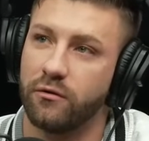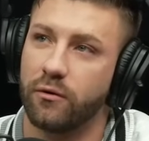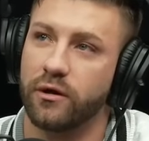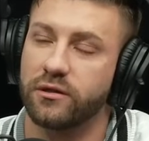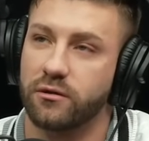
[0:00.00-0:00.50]

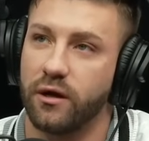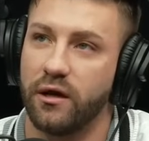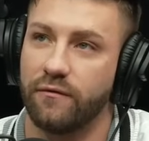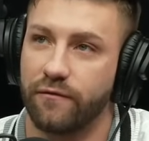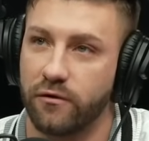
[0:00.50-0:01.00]
We're going to
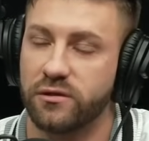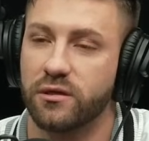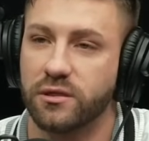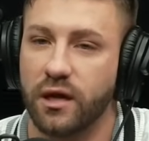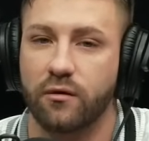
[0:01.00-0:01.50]
trade a first and
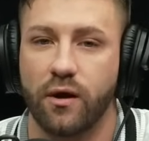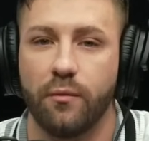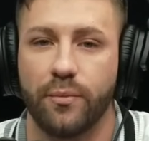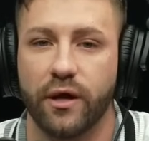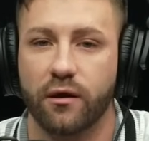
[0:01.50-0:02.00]
a second
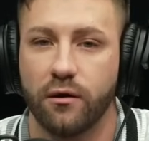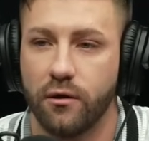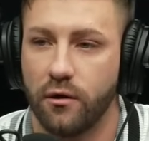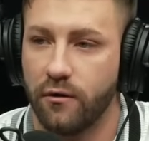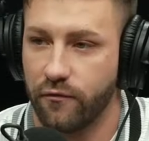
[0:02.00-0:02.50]
round pick
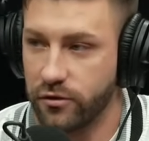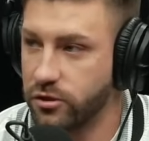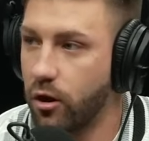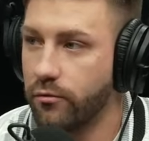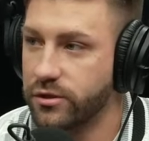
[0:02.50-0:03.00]
for a
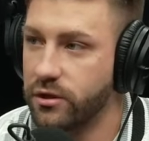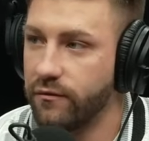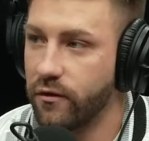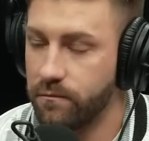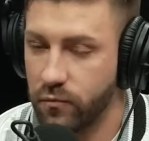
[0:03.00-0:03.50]
star
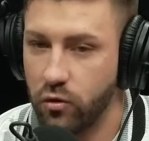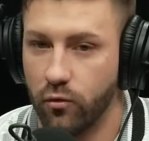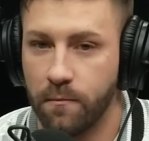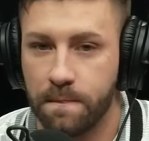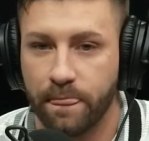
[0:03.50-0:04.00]
receiver.
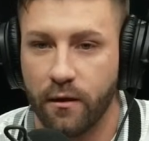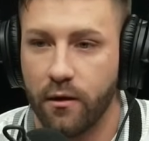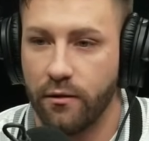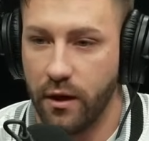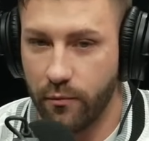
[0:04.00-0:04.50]
Cool.
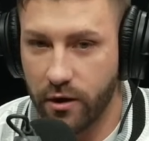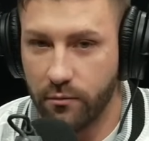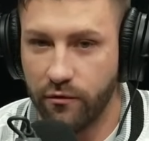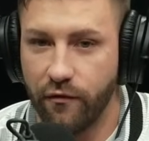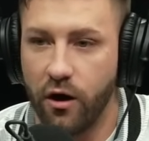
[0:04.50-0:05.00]
Then we're going to
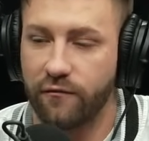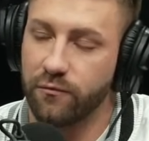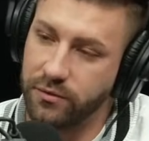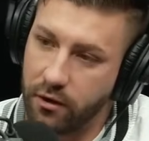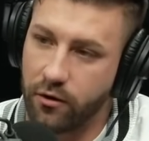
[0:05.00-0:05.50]
move on
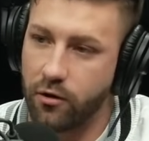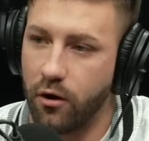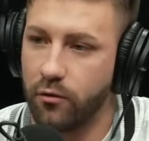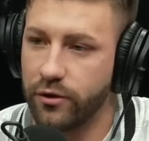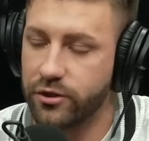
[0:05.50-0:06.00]
from Derek
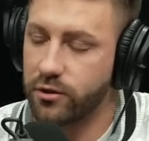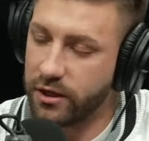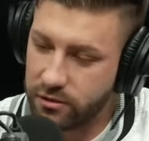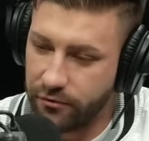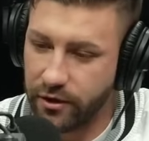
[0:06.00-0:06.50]
Carr, which I
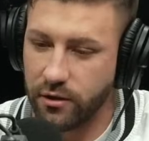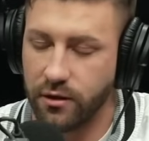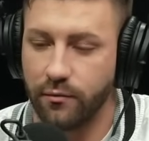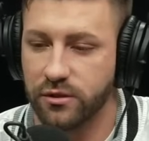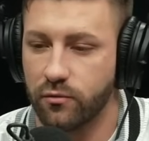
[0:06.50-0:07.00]
still think
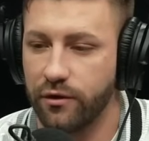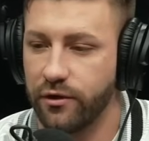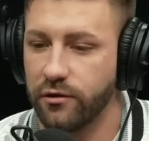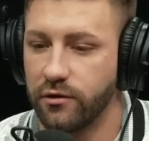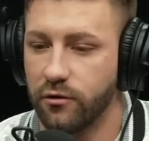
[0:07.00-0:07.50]
that was the right
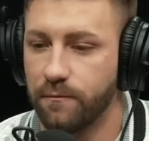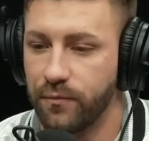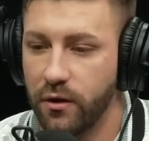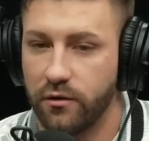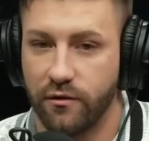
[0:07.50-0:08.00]
thing to do.
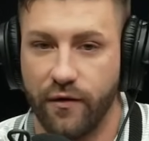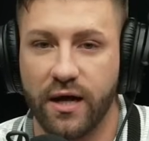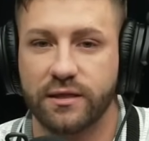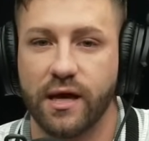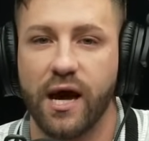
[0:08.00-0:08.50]

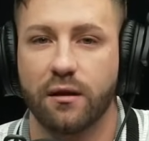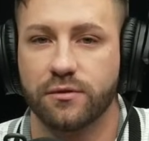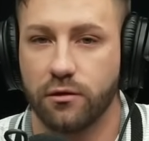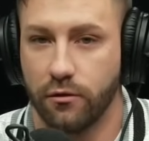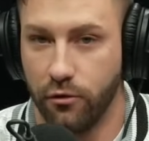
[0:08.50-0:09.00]
Devontae
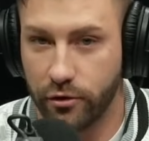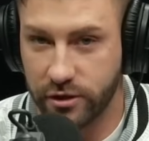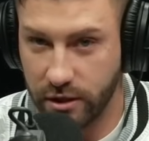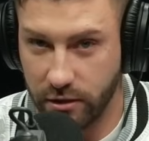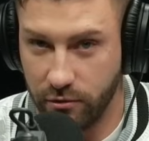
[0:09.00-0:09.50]
Adams
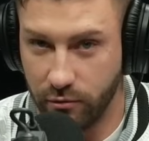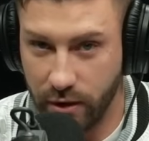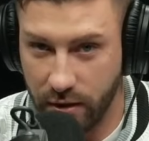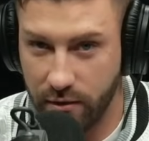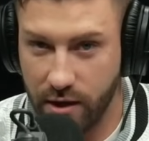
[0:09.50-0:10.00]
looks at you
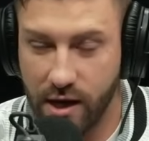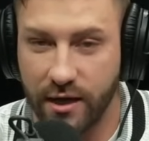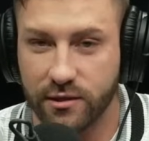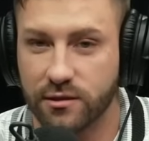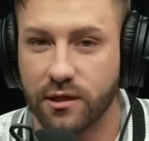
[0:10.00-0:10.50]
in the
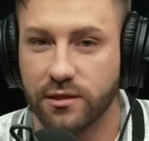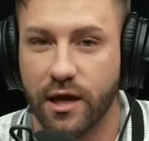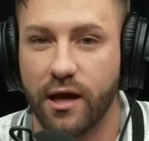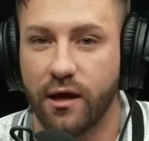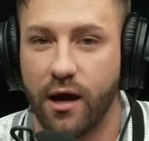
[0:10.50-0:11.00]
eyes and says,
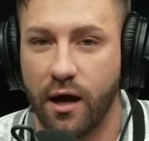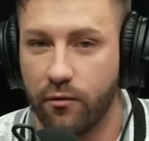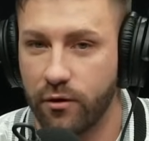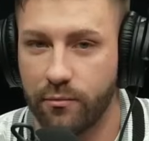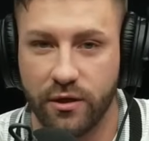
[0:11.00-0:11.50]
hey, I
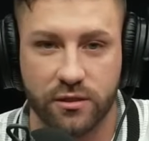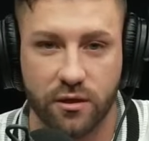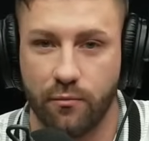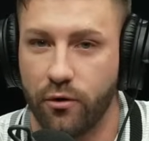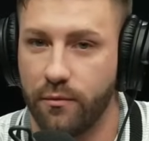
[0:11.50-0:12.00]
want to be
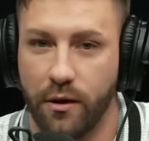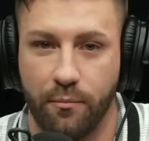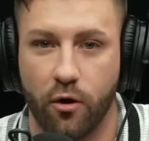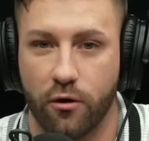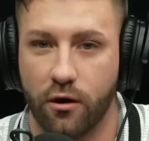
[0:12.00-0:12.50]
somewhat a
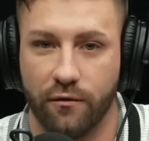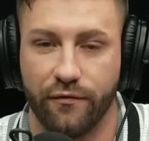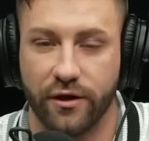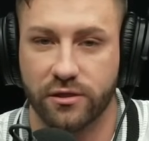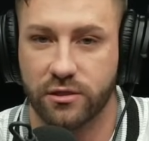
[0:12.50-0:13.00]
part of
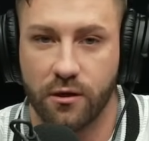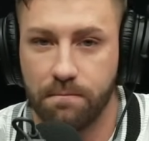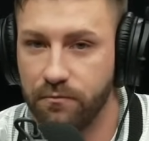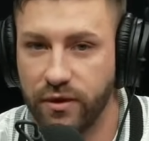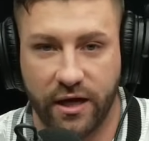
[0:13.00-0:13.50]
this
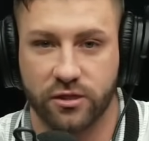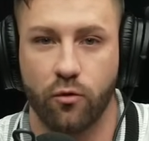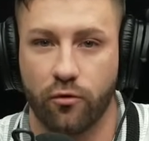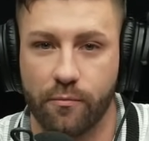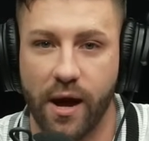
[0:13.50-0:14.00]
next
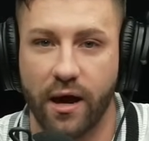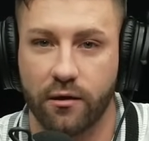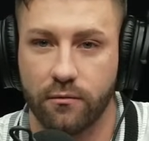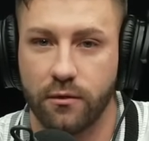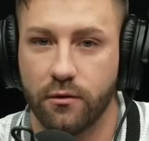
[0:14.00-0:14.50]
quarterback.
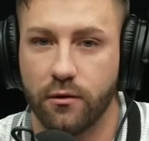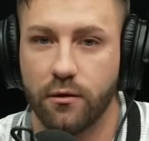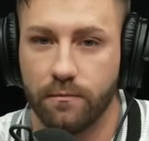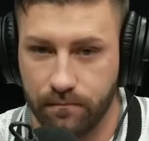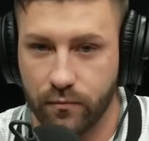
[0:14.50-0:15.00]

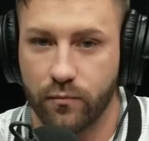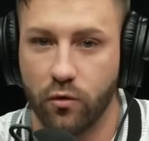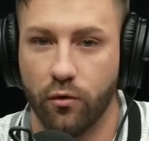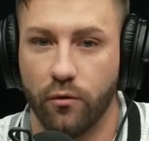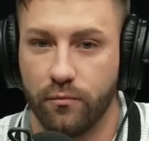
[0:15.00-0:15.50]

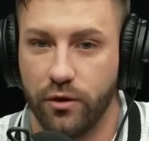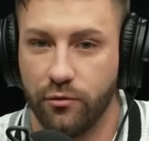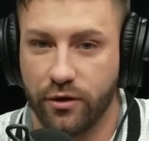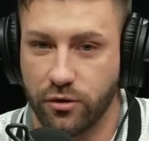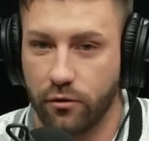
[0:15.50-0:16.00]
Cool.
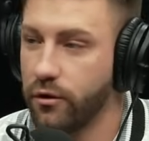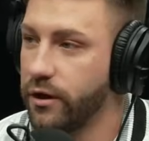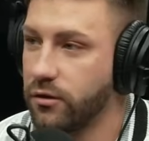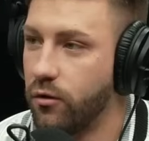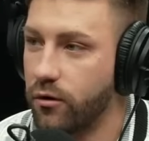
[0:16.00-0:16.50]
You totally
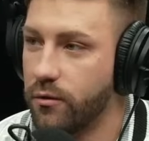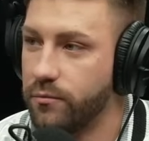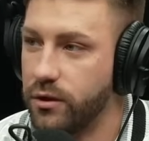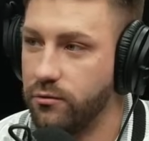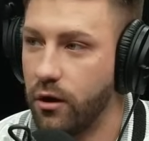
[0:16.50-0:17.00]
ignore him.
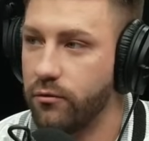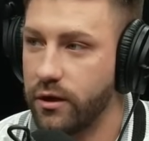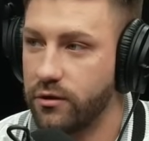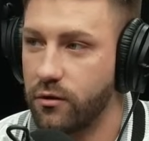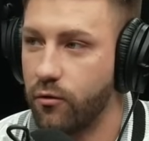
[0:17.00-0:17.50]
You don't
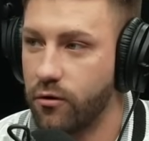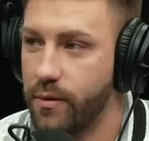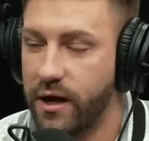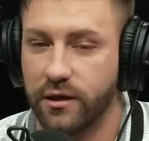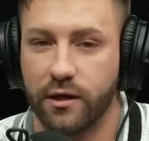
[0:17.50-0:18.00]
get the
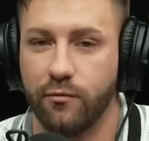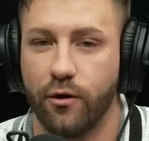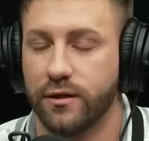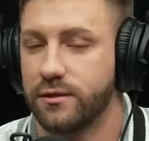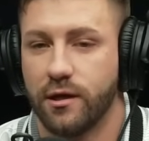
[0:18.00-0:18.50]
quarterback that he
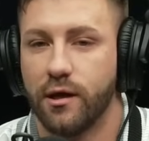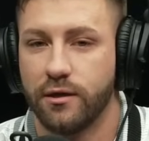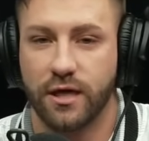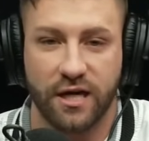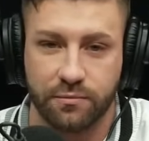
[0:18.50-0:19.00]
wants.
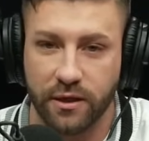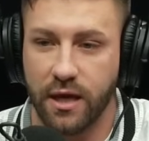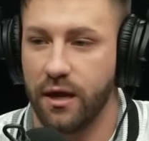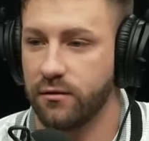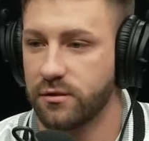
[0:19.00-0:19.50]
Josh
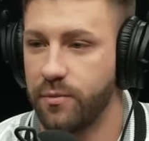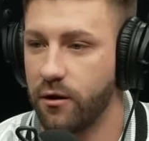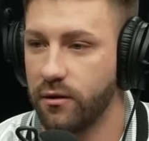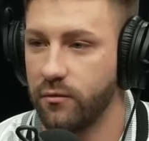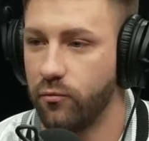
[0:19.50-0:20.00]
McDaniels
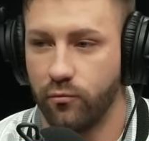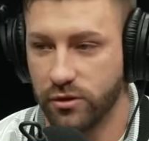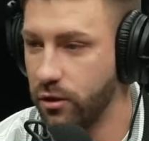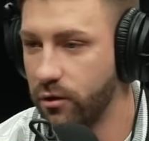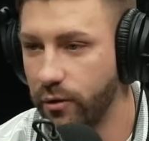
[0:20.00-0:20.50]
apparently was
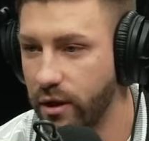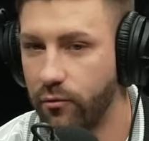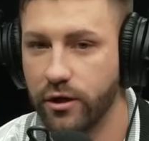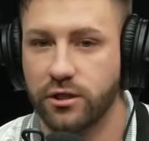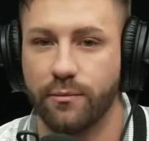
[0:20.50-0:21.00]
the only one that
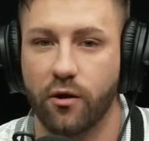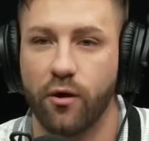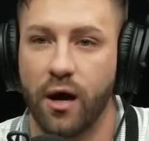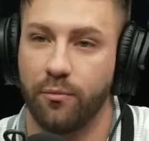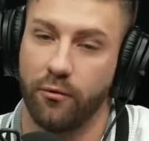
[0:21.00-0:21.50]
wanted Jimmy
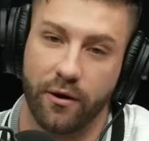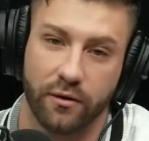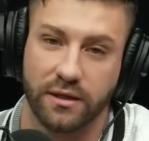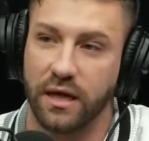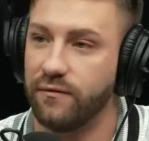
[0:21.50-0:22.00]
Garoppolo. Apparently
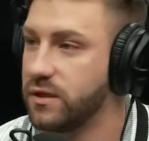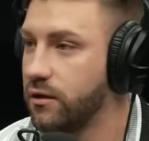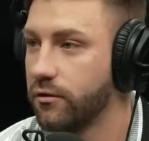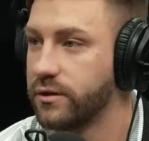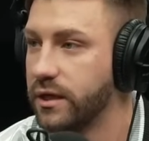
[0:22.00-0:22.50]
Dave
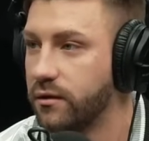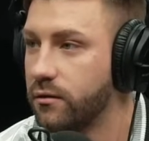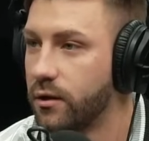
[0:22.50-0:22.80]
Ziegler didn't.